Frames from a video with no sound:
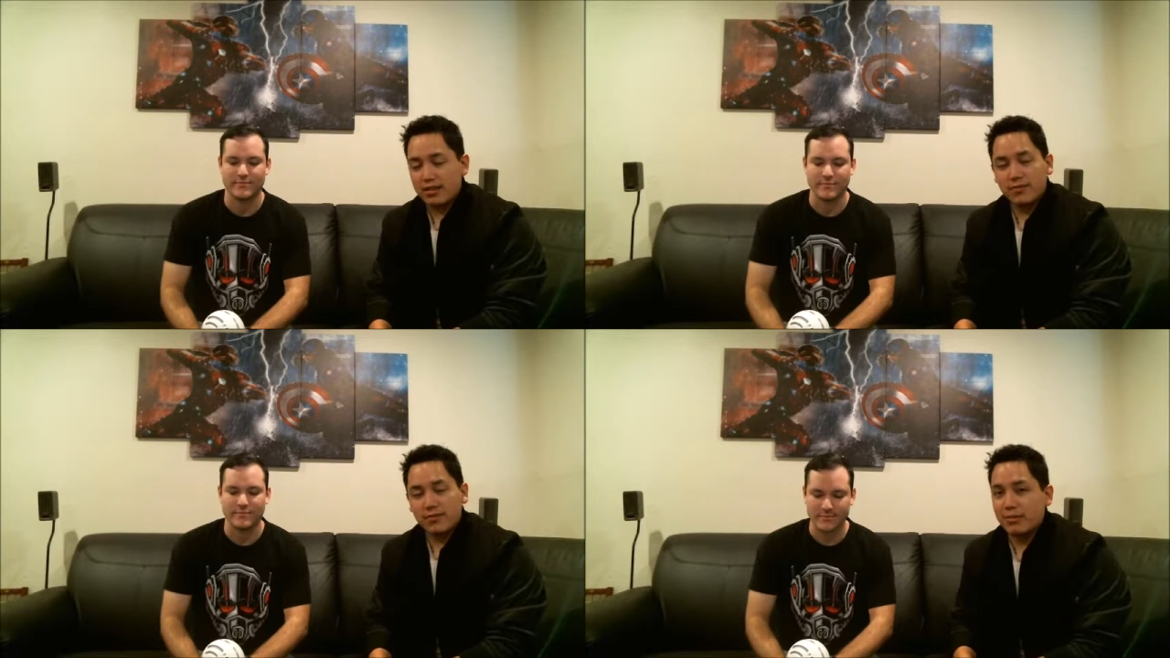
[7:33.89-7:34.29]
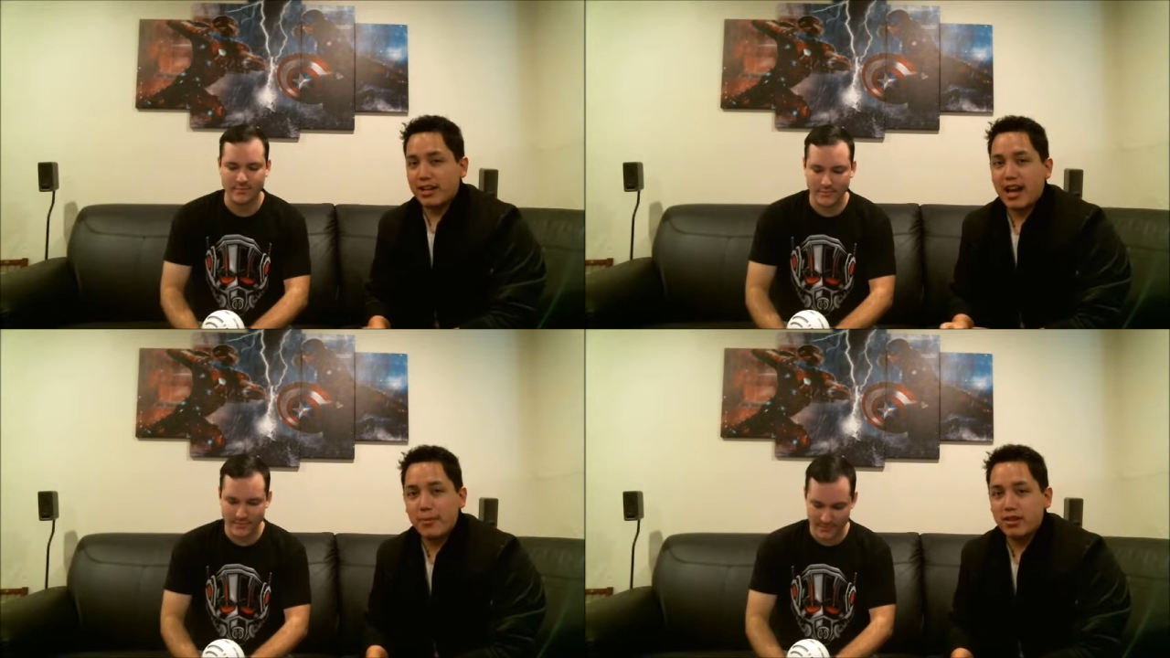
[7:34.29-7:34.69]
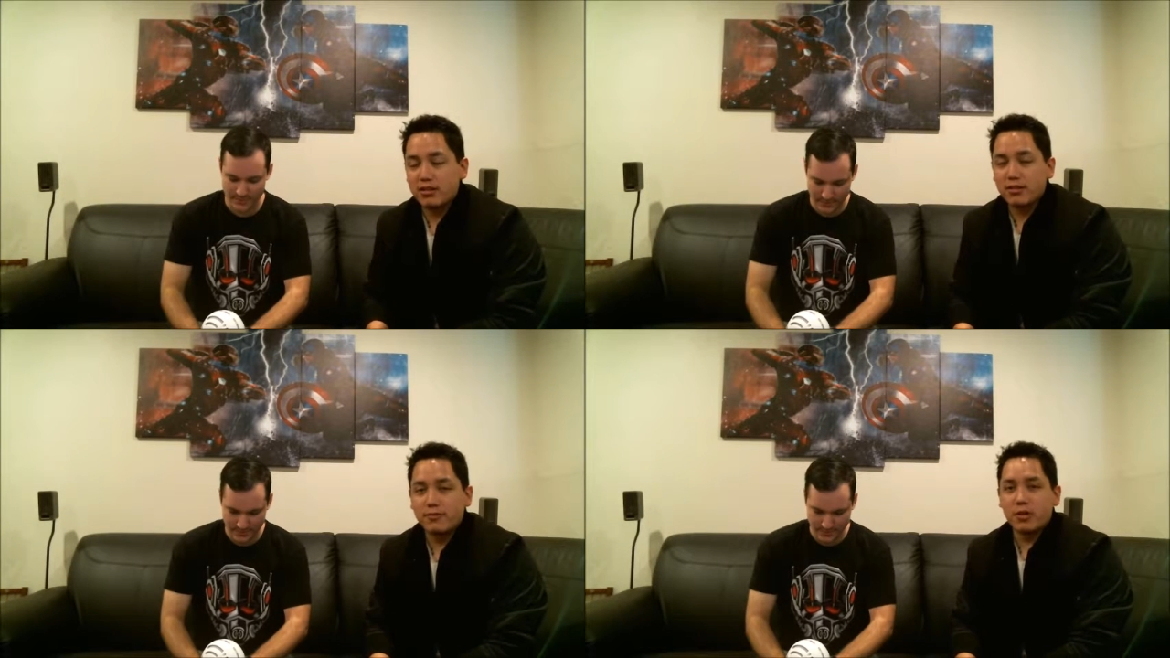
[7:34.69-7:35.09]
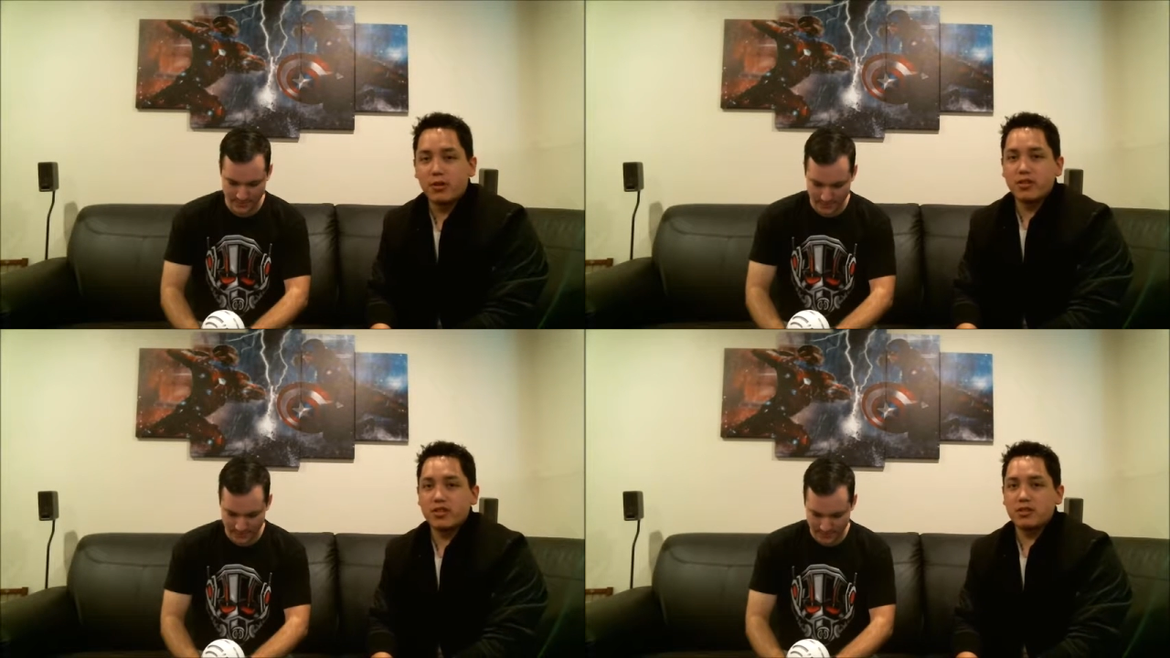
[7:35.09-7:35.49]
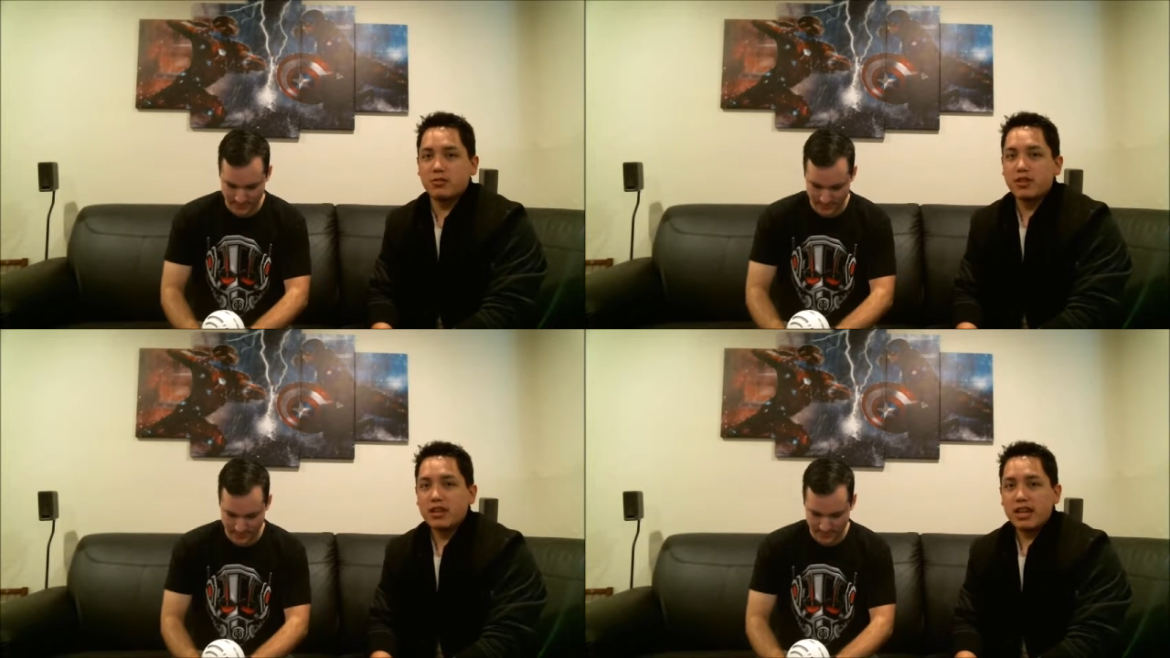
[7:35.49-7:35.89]
Speaker 1: a film that I've been looking forward to.
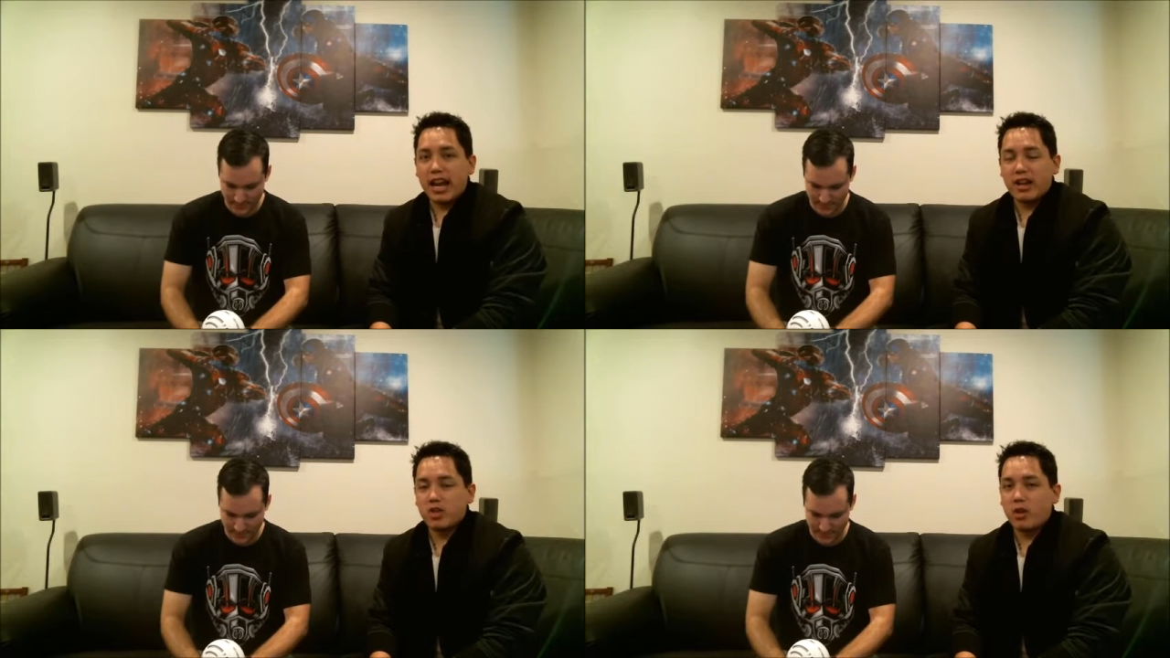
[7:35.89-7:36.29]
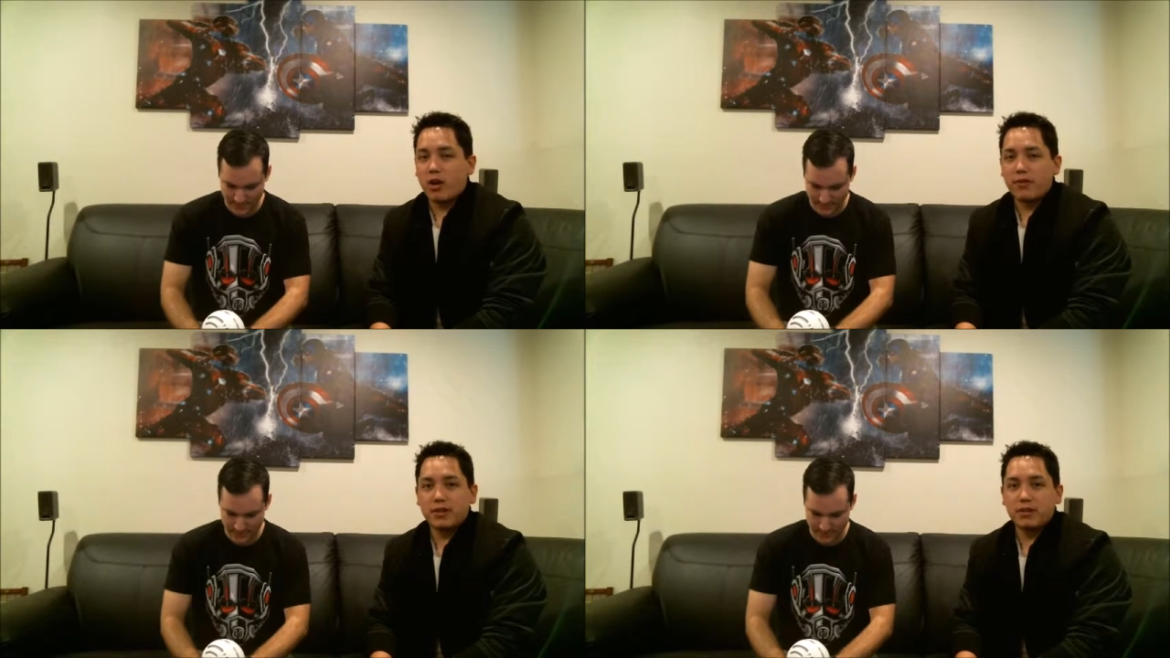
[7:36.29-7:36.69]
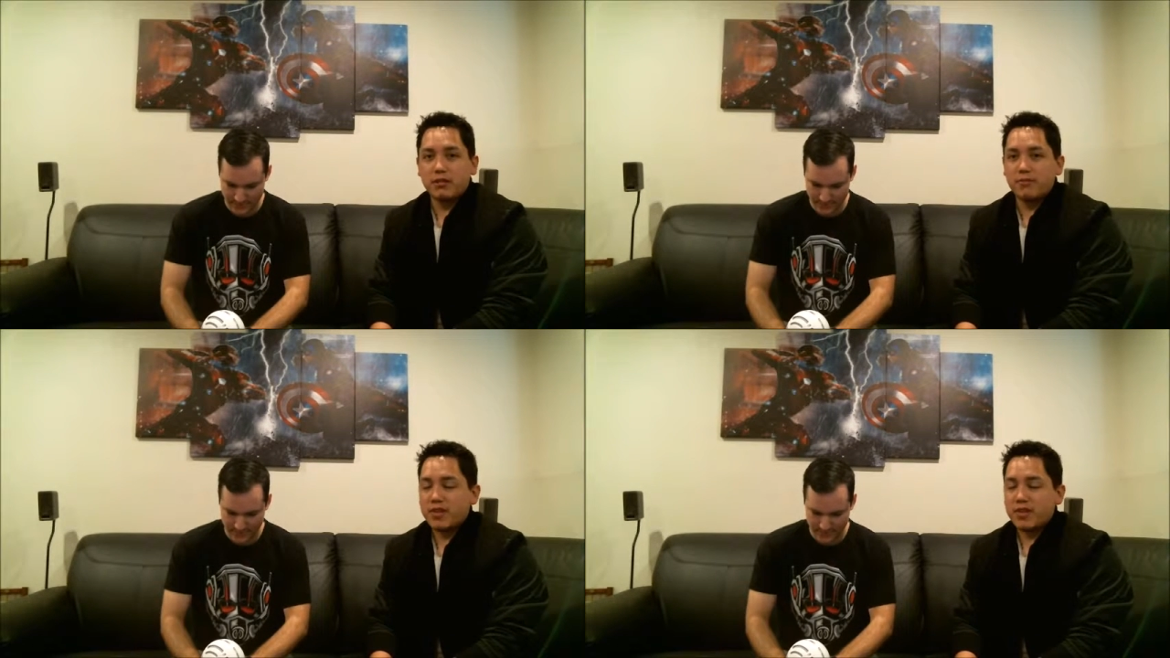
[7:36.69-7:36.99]
Andrew Garfield